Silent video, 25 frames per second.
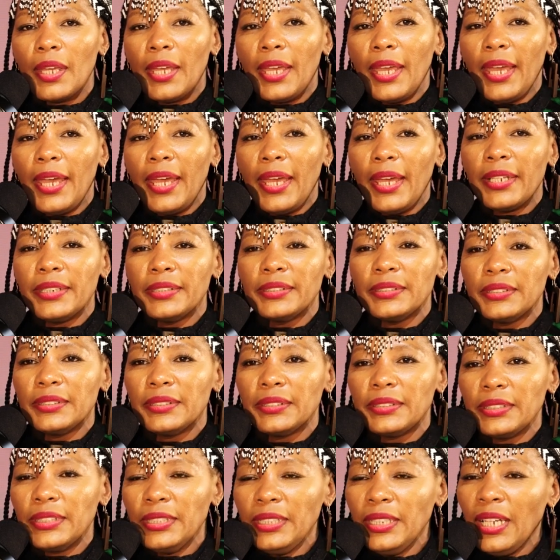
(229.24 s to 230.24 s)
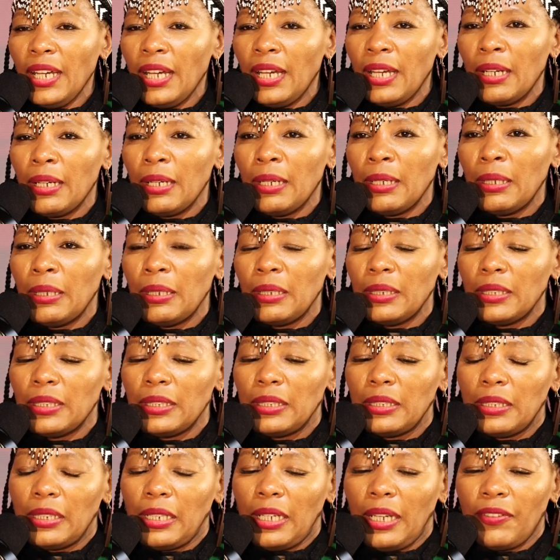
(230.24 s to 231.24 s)
And yeah,
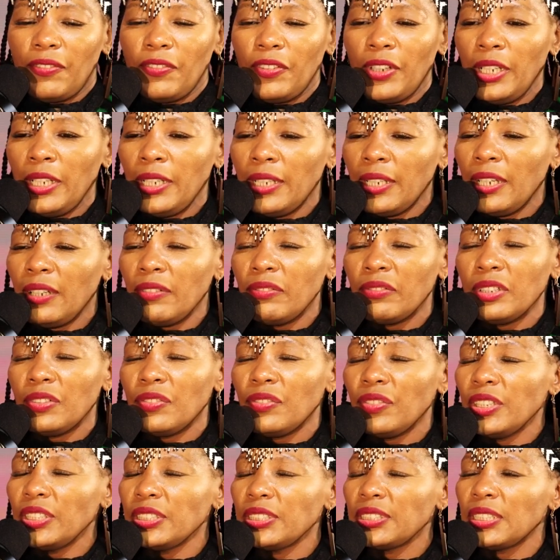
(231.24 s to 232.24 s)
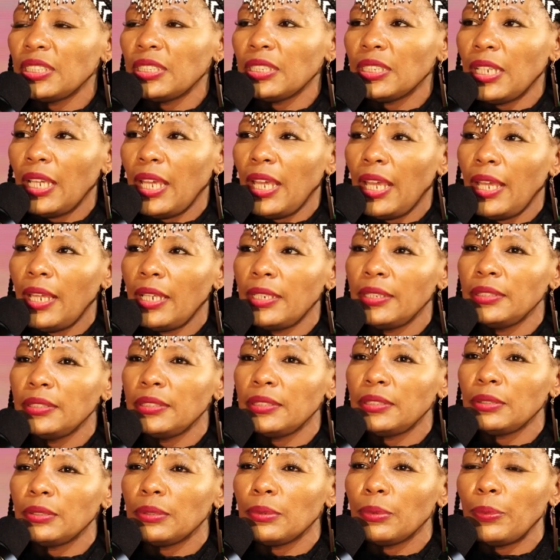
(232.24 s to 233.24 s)
I fell in love with fashion,
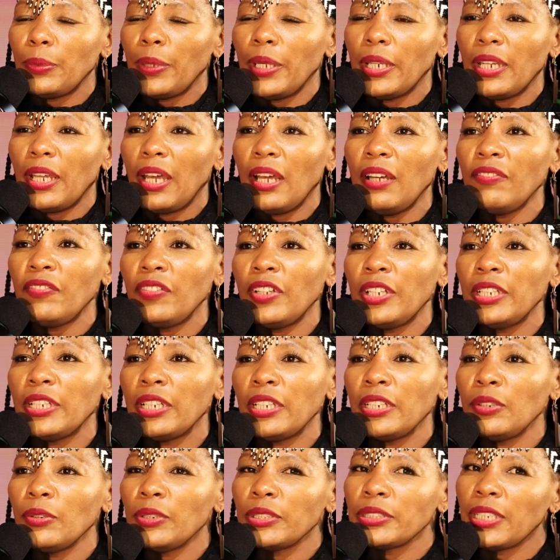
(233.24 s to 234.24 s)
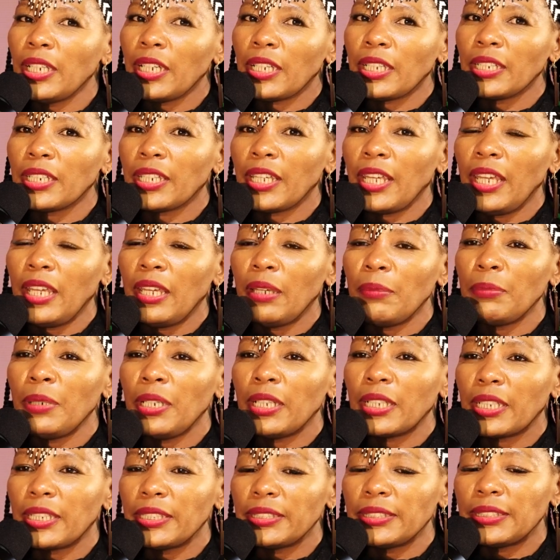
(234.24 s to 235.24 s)
and when I fell in, it was like it came
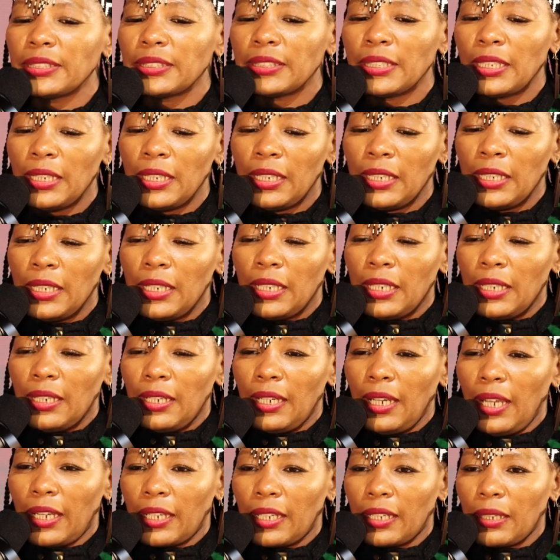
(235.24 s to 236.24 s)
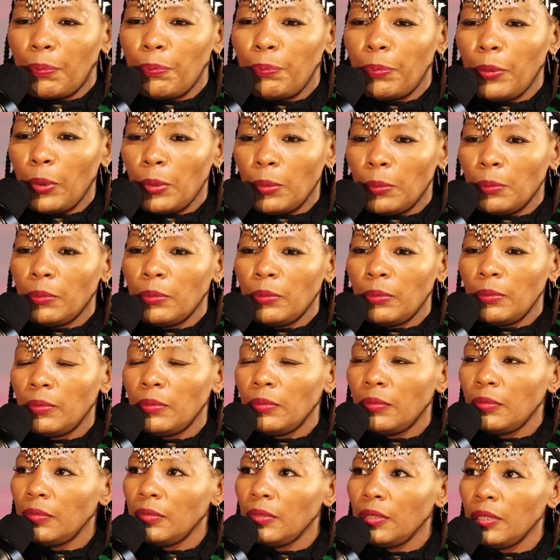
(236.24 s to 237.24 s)
like boom,
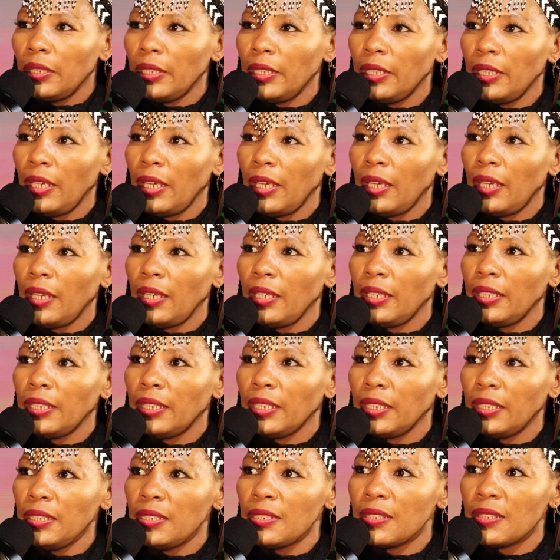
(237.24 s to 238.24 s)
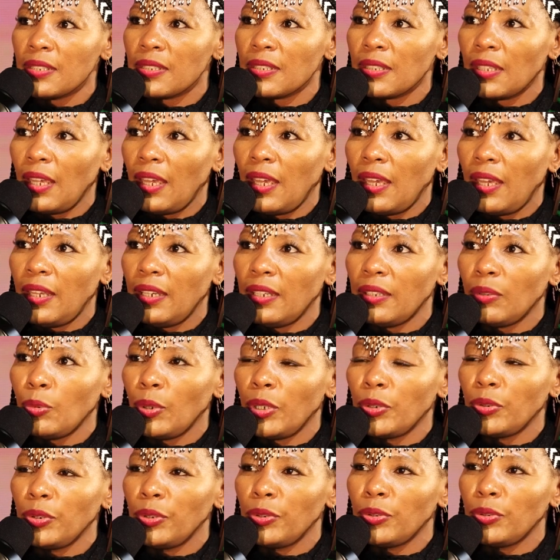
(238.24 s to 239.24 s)
here it is, and
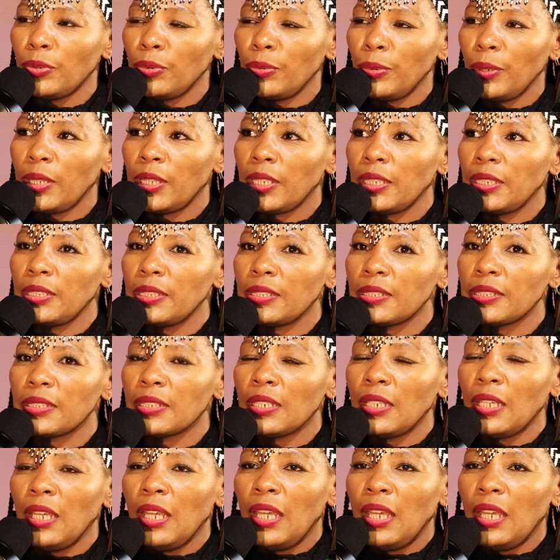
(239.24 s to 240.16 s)
what do you do with it?